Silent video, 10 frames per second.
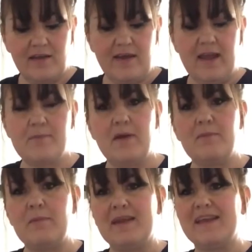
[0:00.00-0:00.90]
and
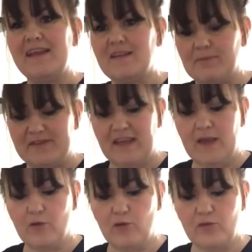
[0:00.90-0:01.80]
maybe grate the
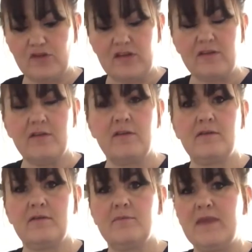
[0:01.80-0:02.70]
potatoes and
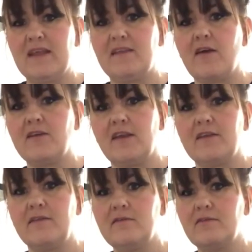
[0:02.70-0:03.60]
make the
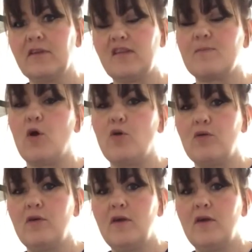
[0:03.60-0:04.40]
onion really small.